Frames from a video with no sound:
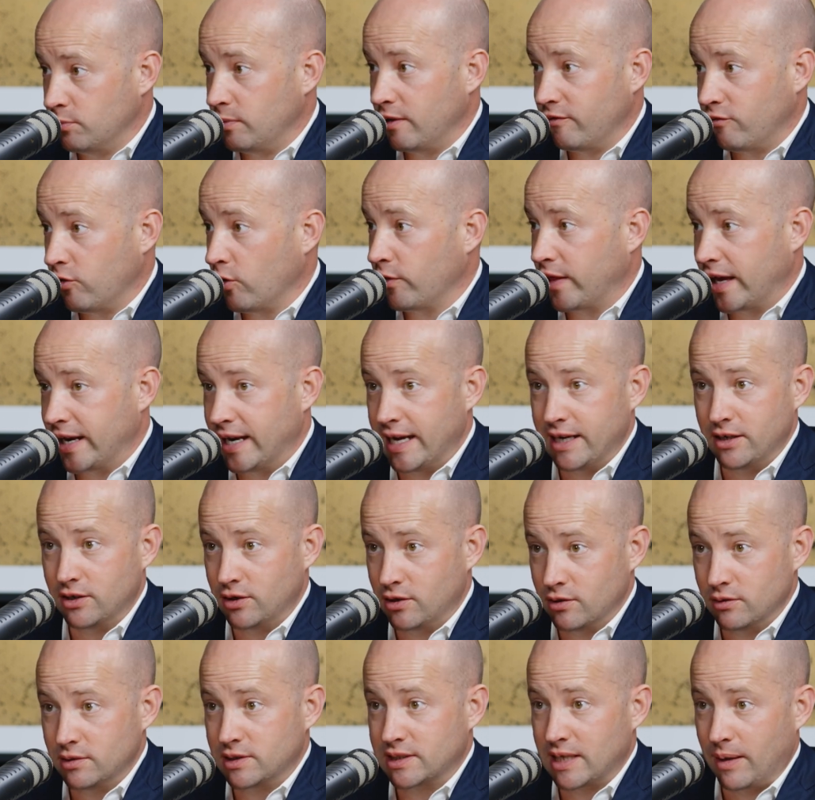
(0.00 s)
before they need to
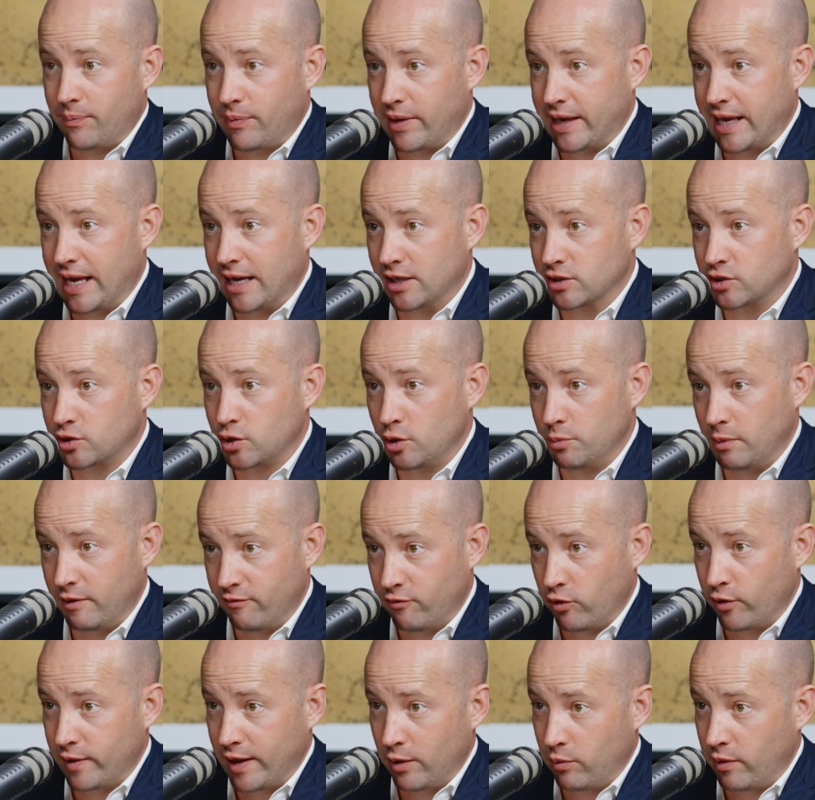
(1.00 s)
do something? How soon
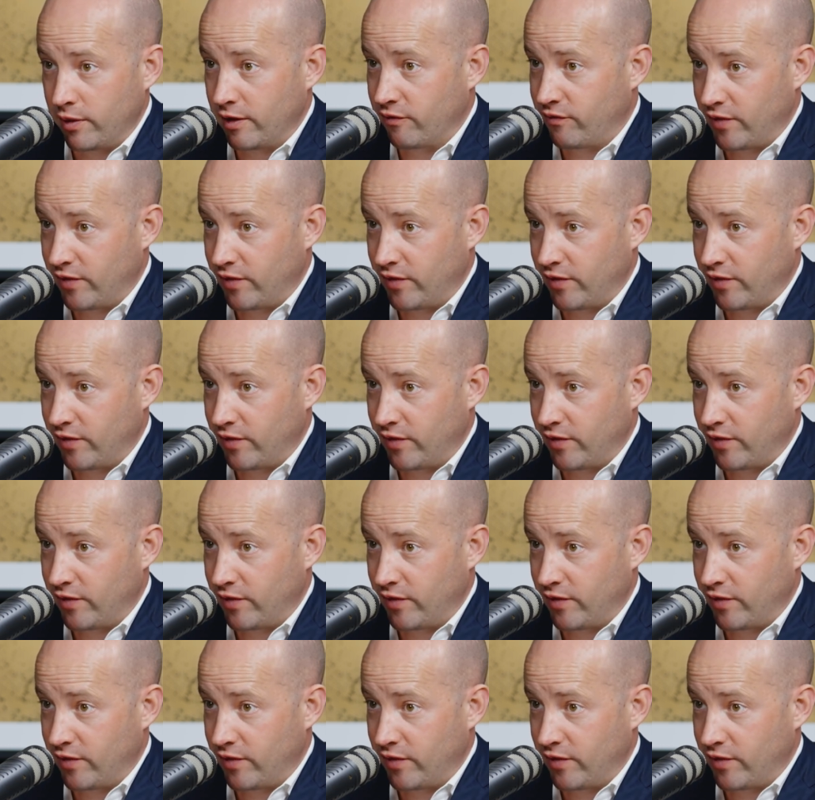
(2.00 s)
before they want the